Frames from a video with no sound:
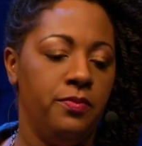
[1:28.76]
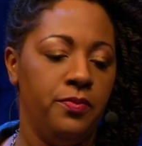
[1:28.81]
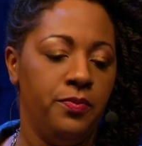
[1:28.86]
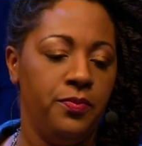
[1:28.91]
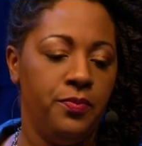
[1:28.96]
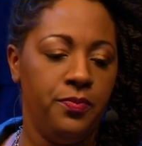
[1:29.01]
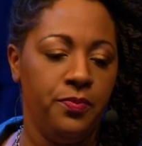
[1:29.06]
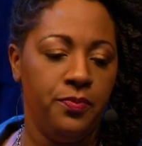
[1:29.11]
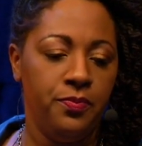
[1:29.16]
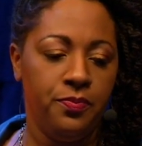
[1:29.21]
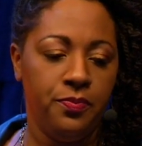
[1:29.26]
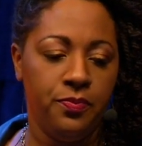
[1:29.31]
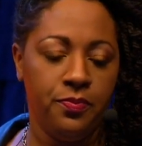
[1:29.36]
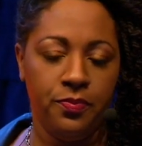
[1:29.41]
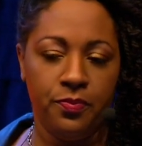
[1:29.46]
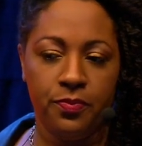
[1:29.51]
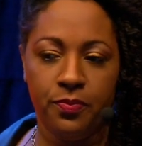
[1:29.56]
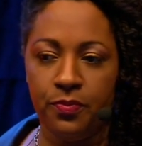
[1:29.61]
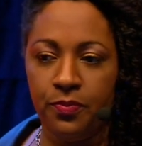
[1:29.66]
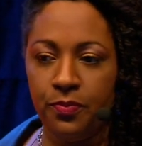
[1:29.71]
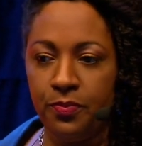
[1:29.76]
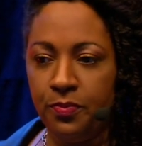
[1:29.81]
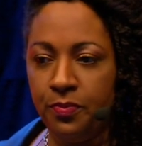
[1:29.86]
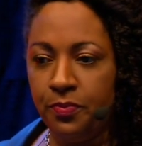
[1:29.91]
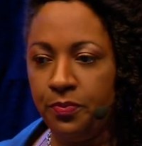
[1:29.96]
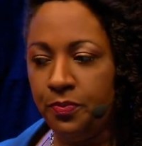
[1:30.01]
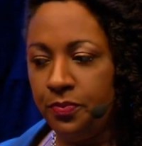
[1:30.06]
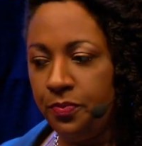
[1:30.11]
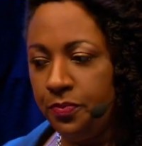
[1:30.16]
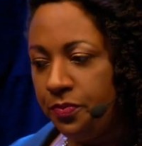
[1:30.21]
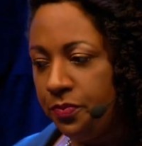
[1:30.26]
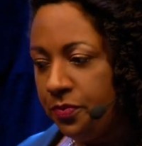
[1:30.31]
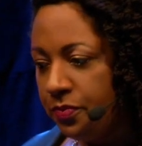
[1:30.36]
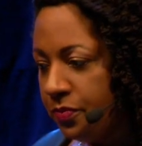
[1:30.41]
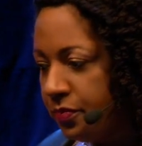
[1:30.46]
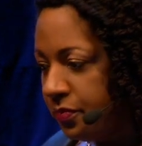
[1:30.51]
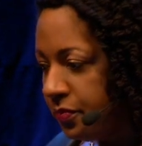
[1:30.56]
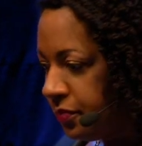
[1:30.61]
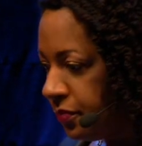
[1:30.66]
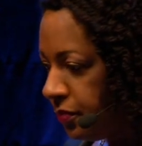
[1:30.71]

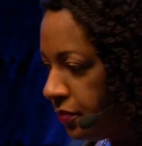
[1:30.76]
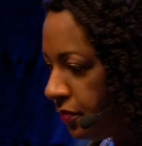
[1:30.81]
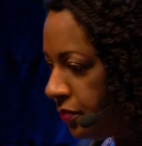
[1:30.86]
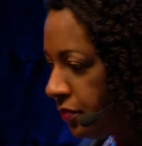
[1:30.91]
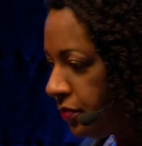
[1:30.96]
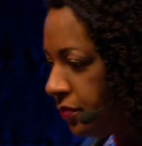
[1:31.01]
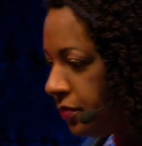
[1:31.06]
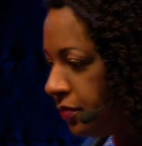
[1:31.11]
Nothing is said.